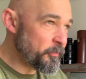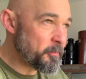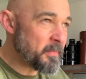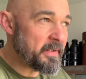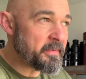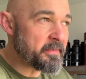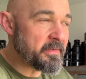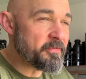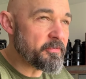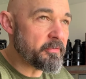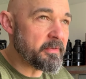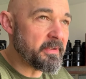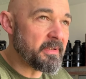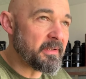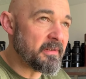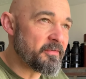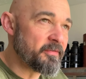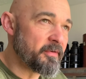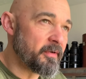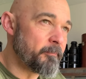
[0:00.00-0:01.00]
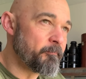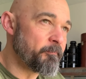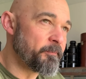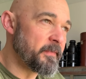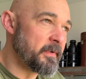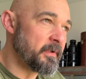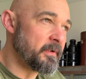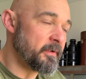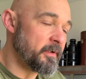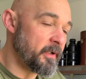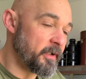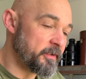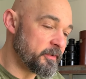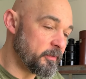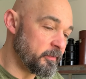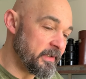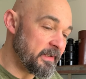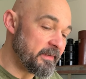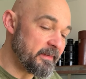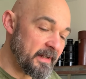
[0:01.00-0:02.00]
my reasoning is not
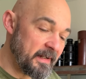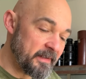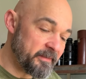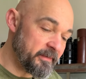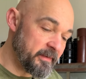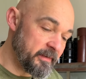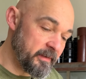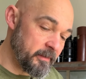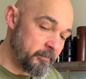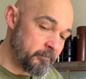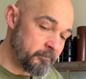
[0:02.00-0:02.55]
going down the